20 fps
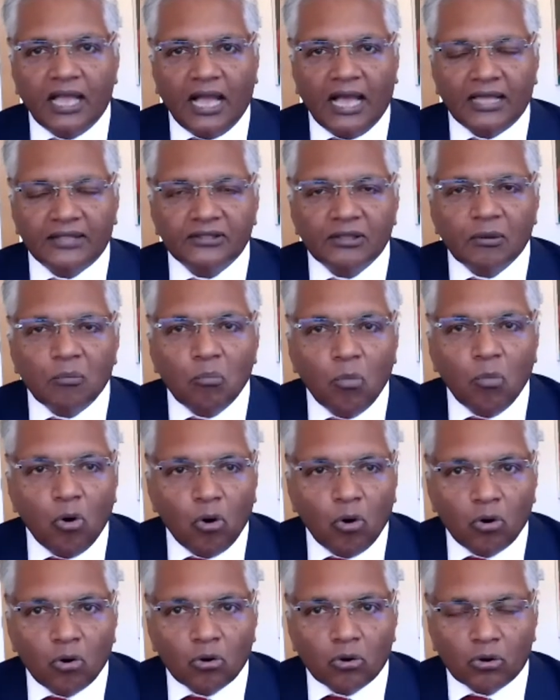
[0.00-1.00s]
And the
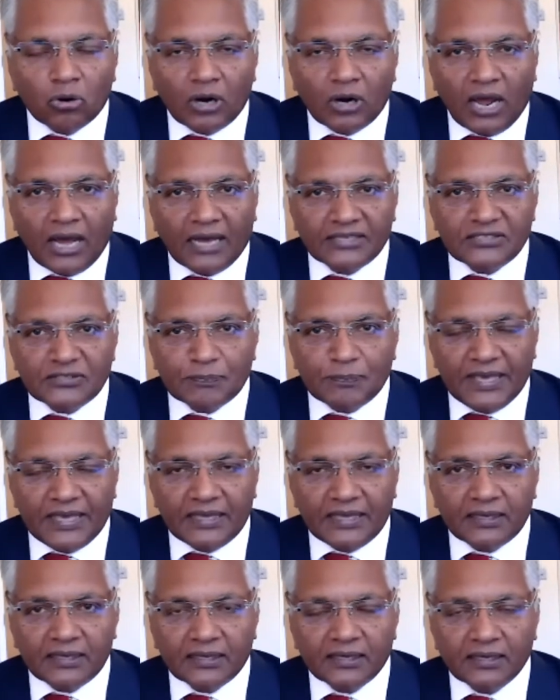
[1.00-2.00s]
more I
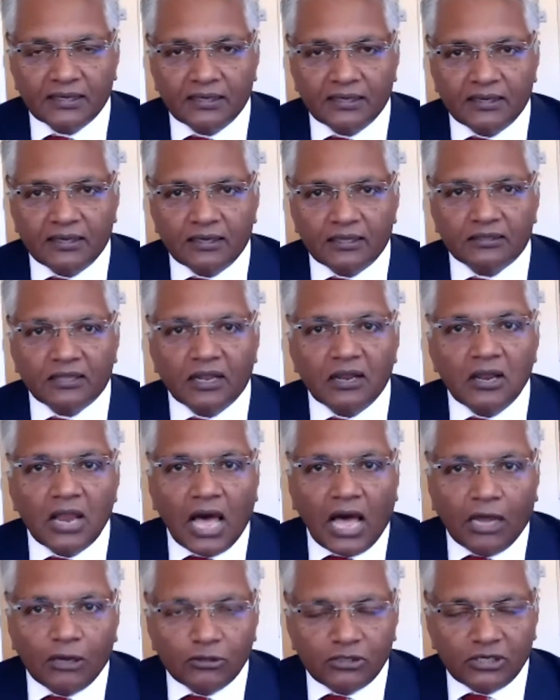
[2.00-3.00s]
speak, the
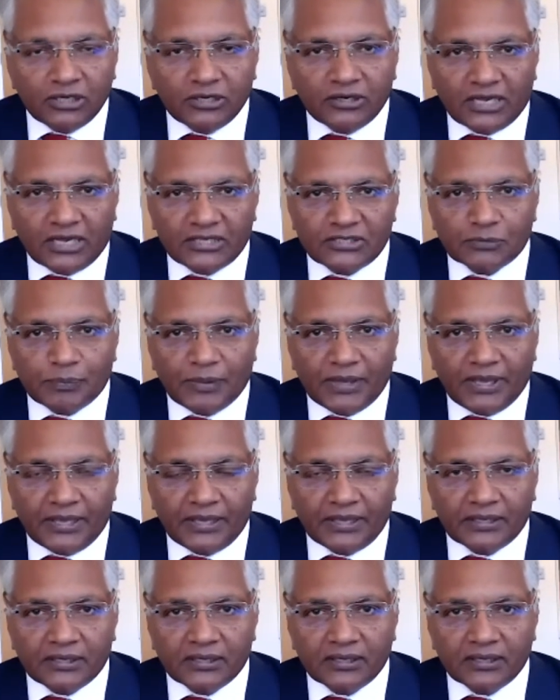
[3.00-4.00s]
louder I
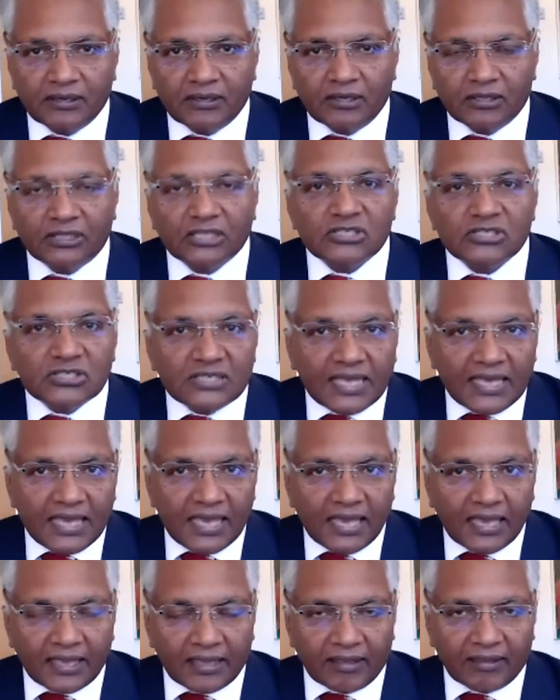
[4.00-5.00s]
speak, the
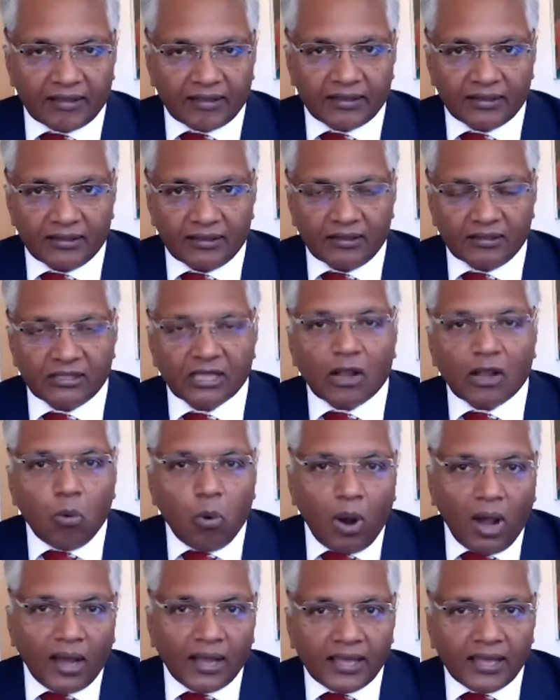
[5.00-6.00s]
singing, the
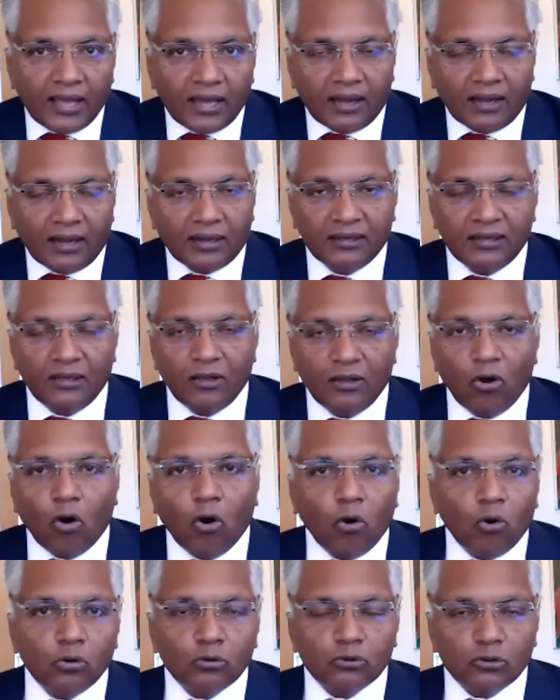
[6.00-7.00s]
choir,
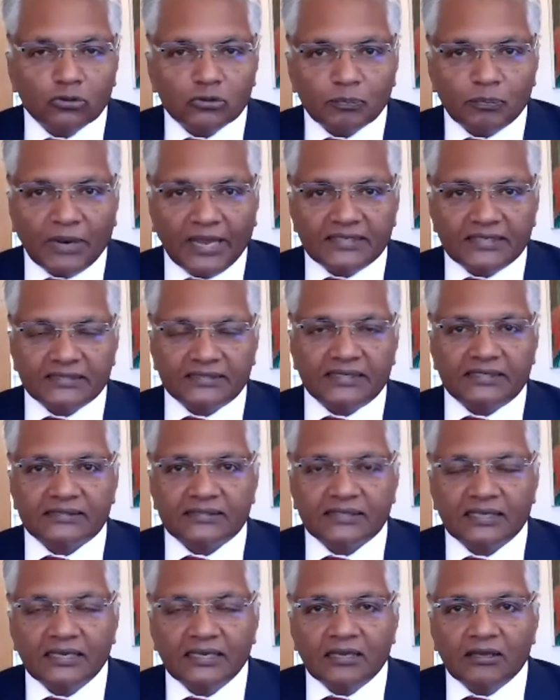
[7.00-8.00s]
all those
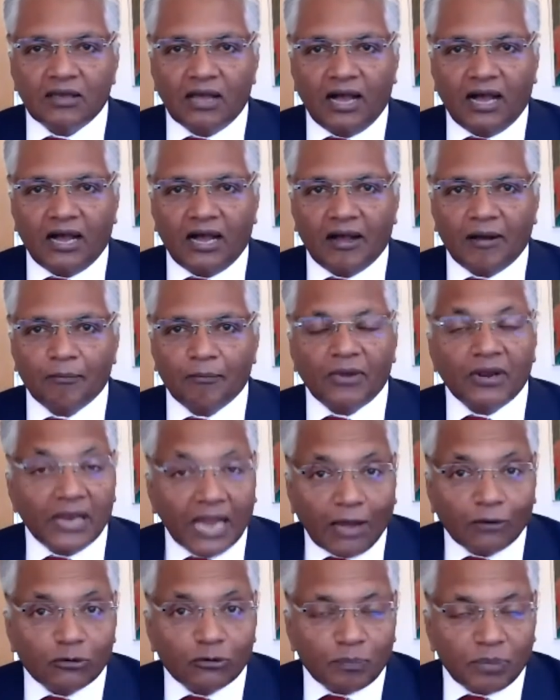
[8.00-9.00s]
places, um,
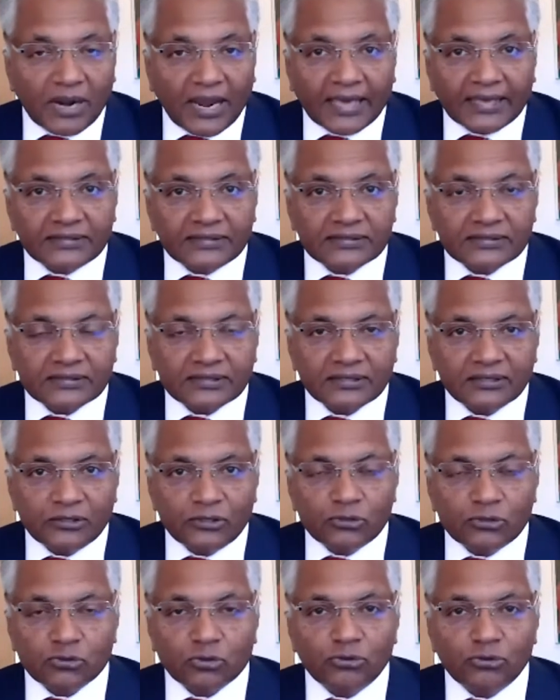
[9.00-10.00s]
loud place.
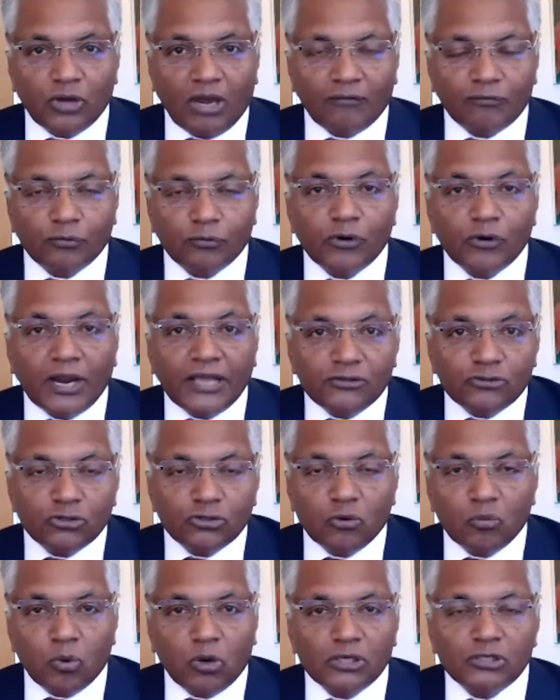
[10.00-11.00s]
So you have to raise
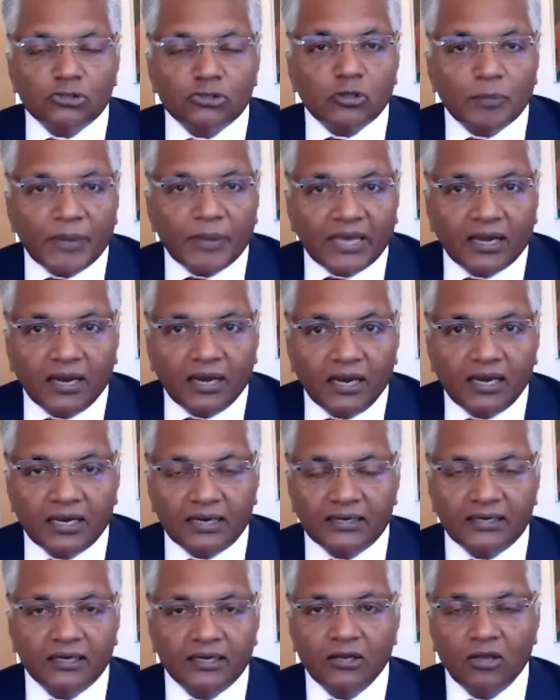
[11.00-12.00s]
your voice to be
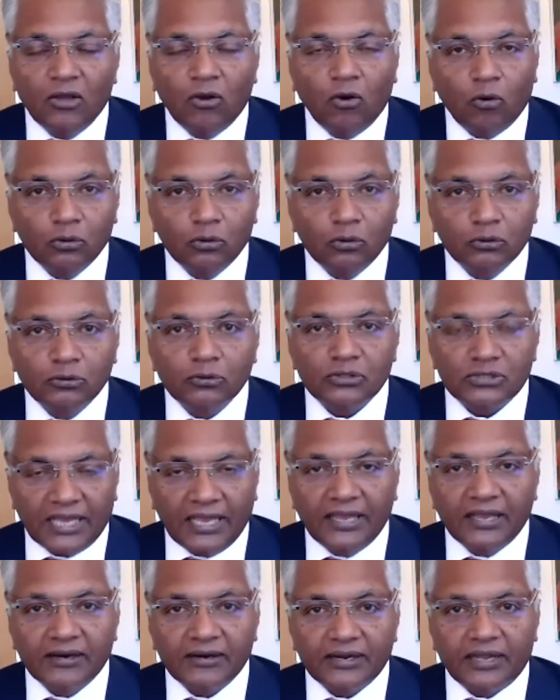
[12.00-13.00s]
heard. All those
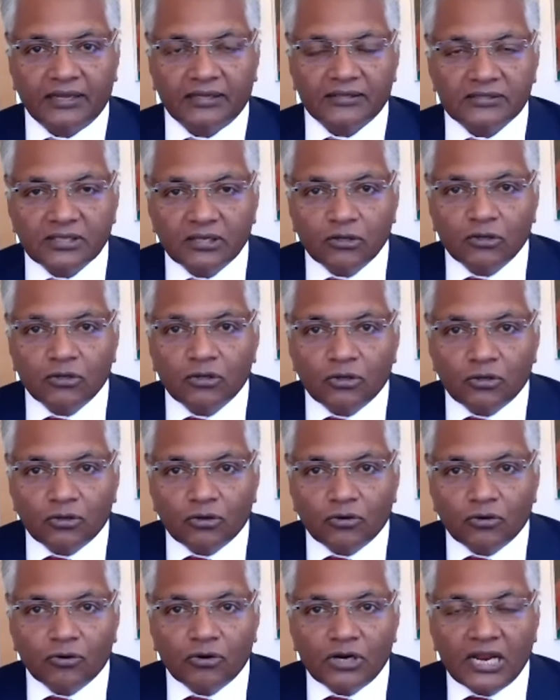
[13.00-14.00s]
areas
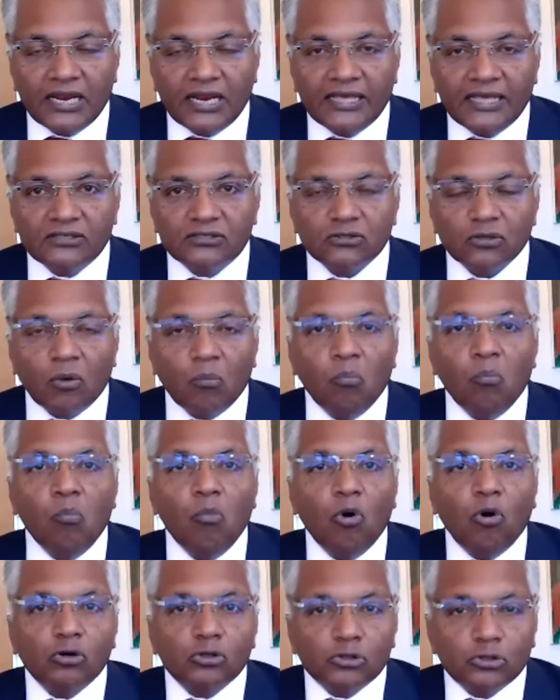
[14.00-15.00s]
release
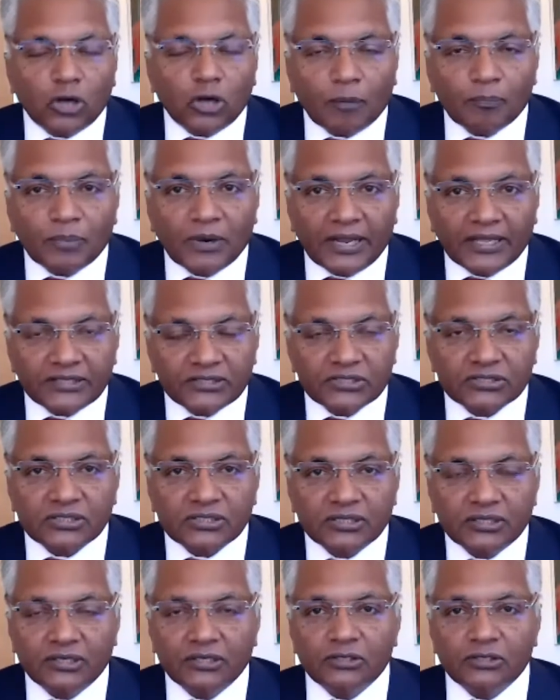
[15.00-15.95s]
more droplets.